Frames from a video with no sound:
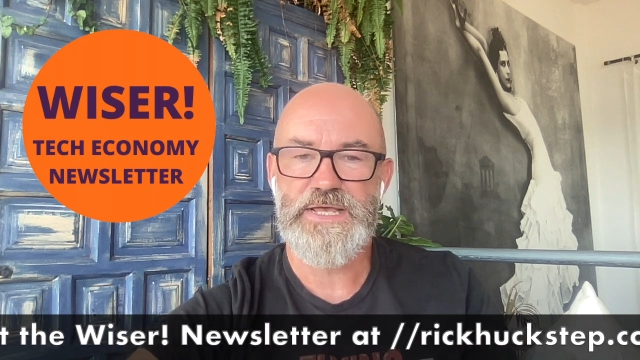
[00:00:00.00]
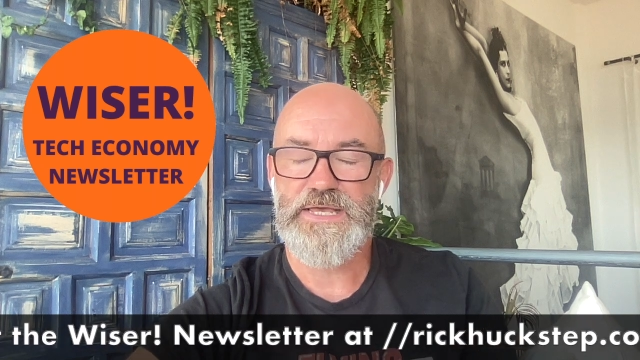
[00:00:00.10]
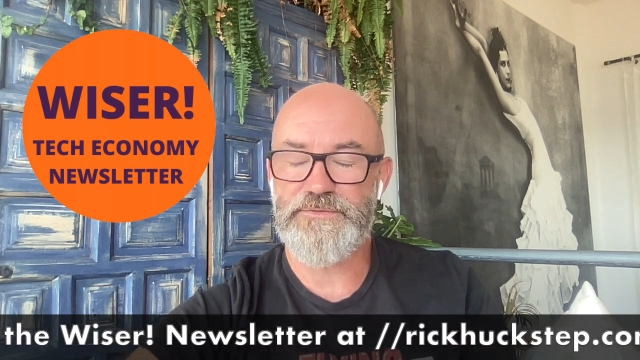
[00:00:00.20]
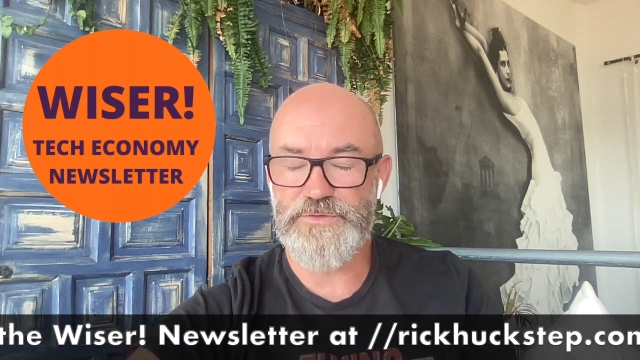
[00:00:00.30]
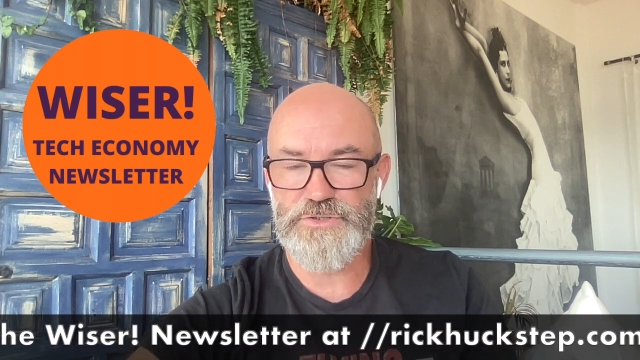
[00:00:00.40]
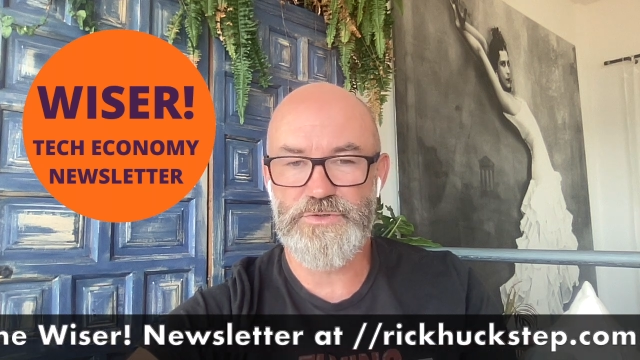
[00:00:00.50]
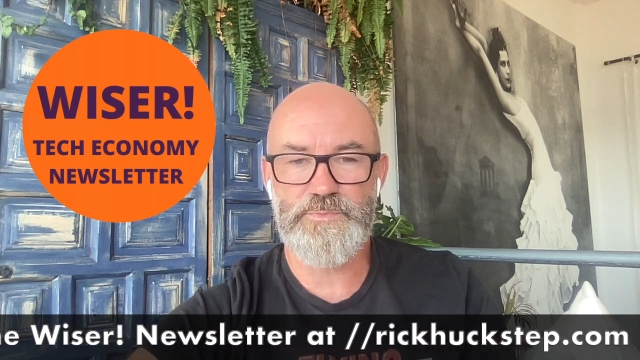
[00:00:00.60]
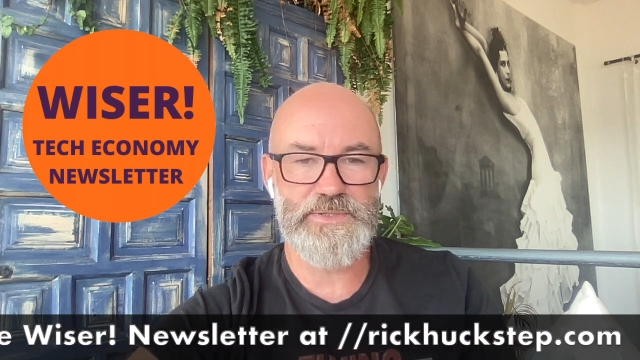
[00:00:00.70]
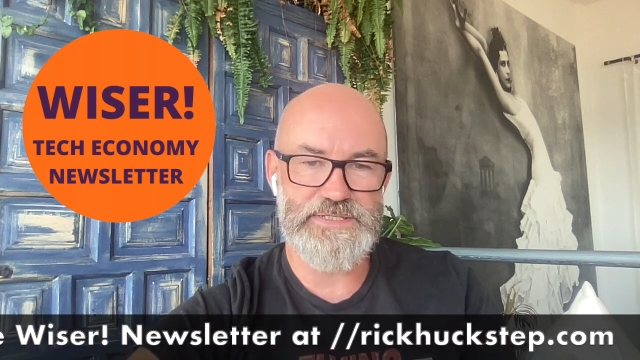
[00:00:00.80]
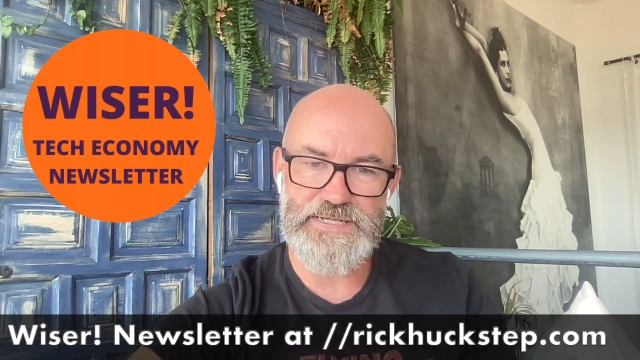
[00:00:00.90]
If you do,
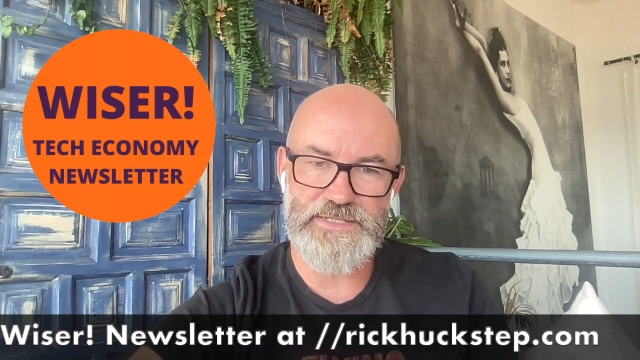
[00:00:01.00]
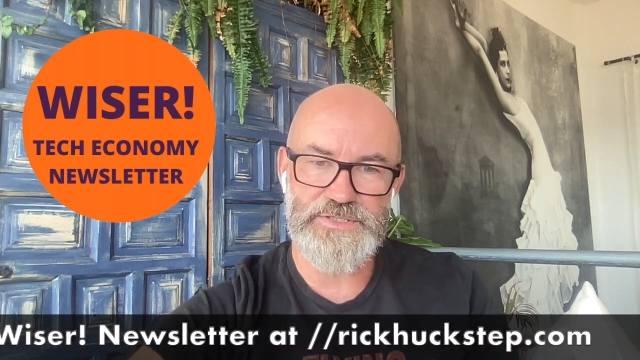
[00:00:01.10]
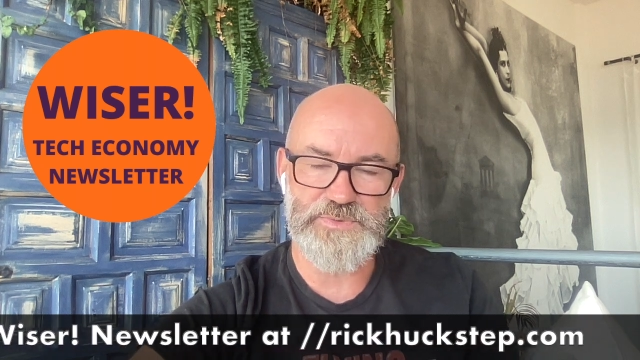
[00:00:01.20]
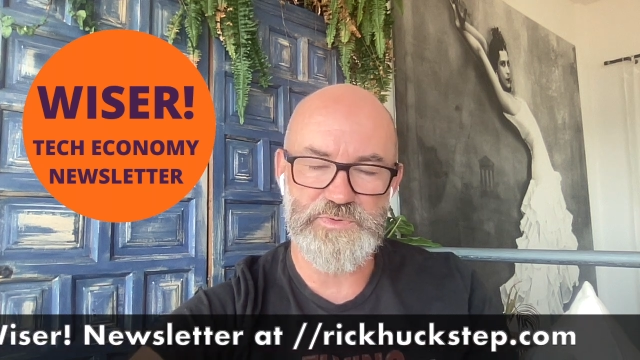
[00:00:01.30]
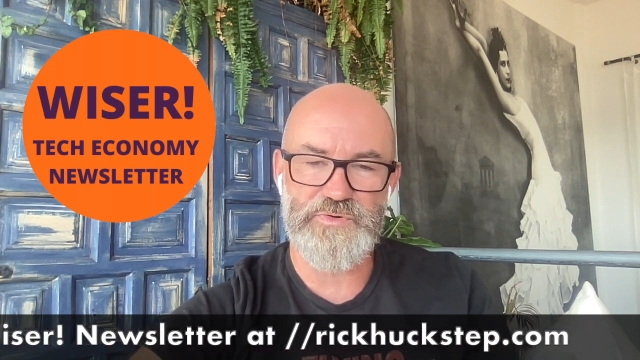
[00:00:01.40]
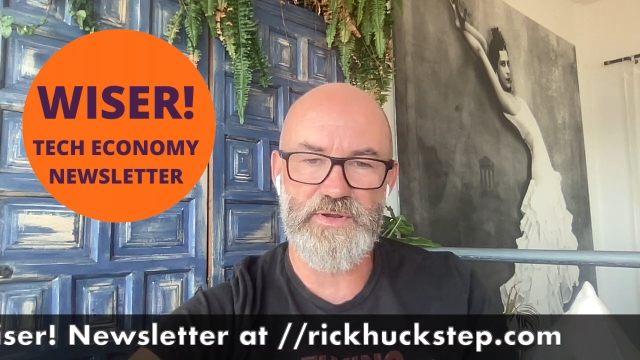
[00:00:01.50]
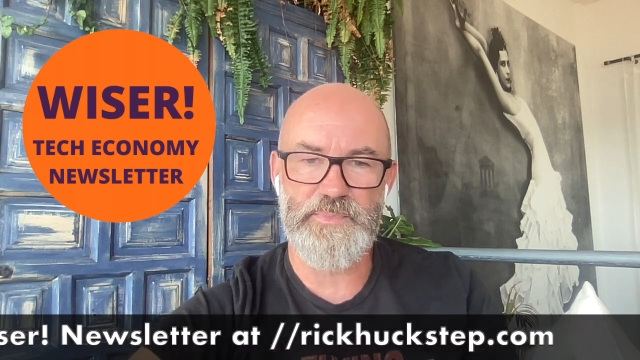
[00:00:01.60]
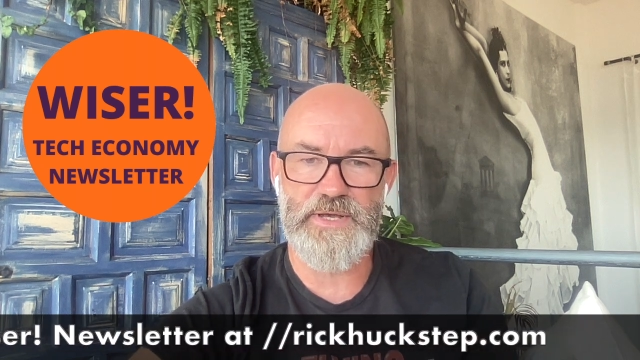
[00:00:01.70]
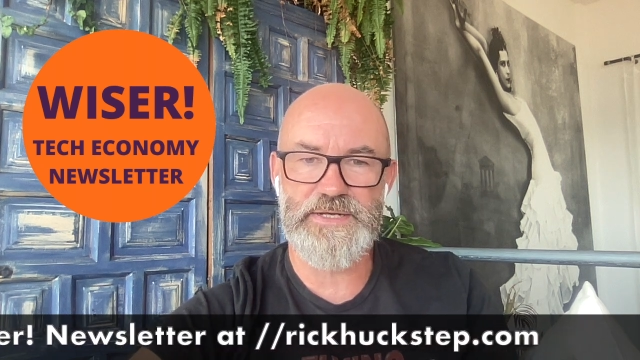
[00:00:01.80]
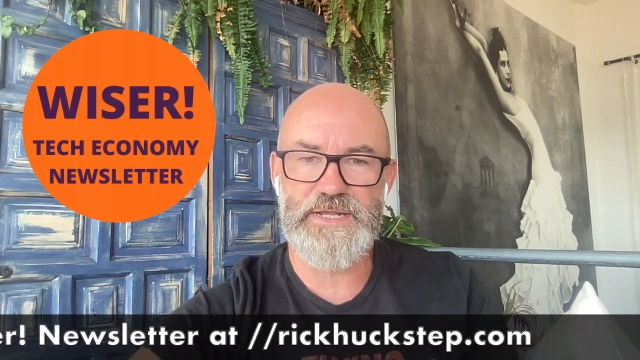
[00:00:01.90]
please hit the subscribe
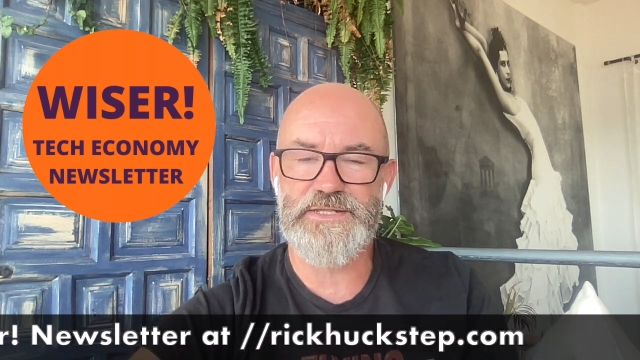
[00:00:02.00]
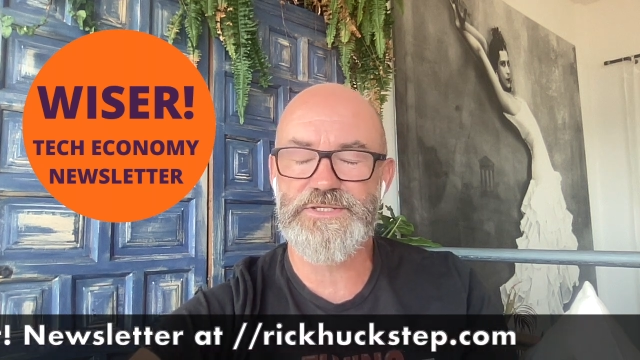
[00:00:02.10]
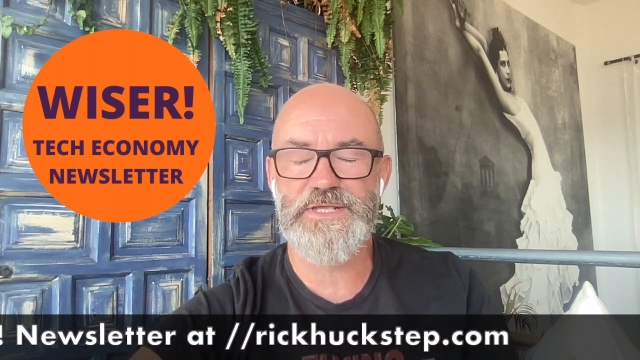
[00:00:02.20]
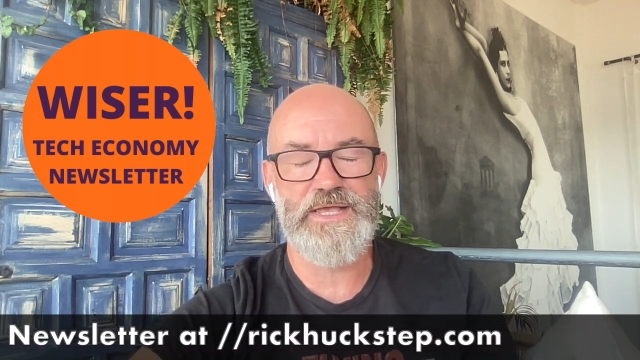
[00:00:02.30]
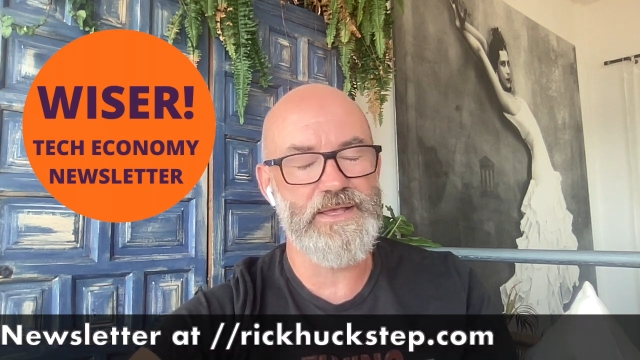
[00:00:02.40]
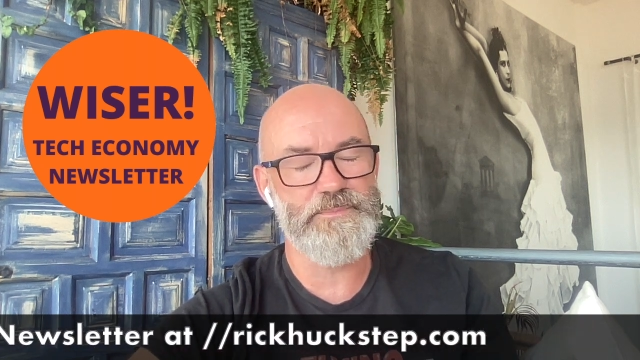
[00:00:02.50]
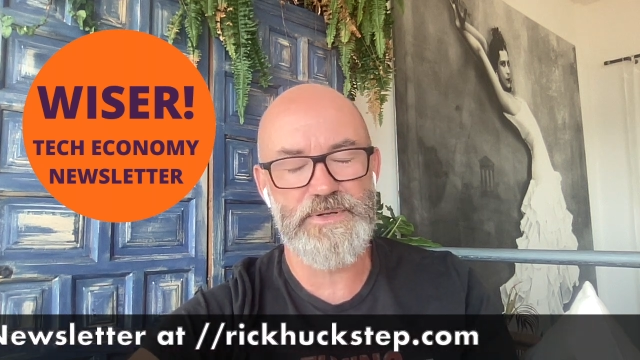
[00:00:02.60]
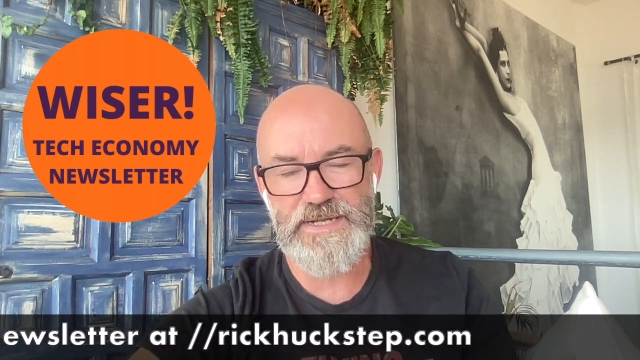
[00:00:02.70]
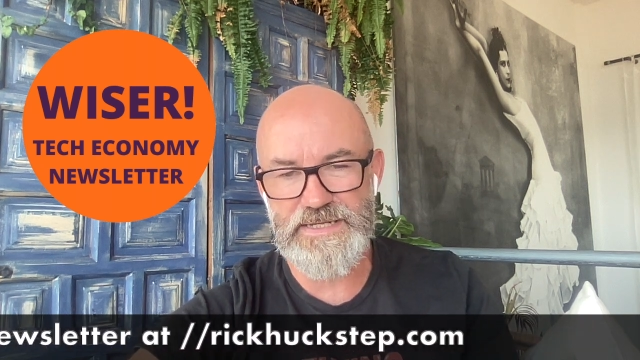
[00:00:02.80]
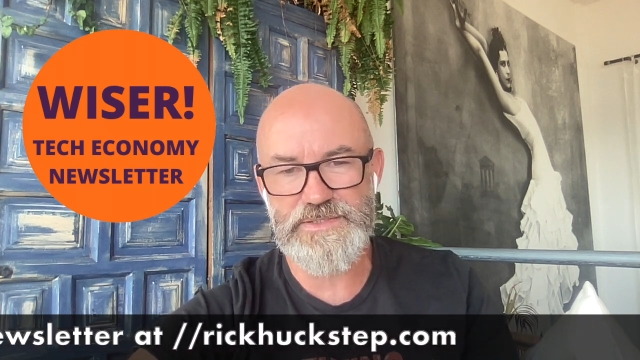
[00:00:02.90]
button, and
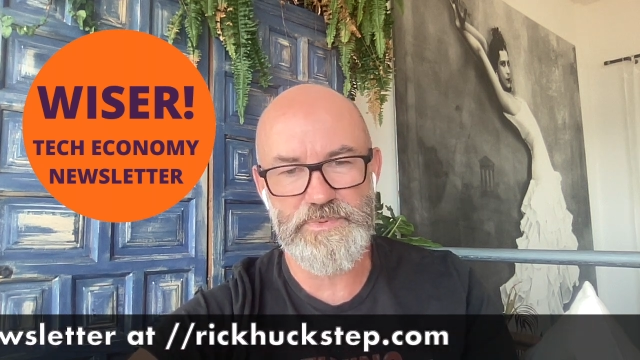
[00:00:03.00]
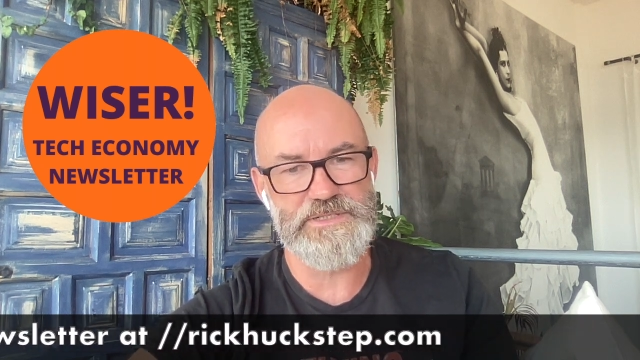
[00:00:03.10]
please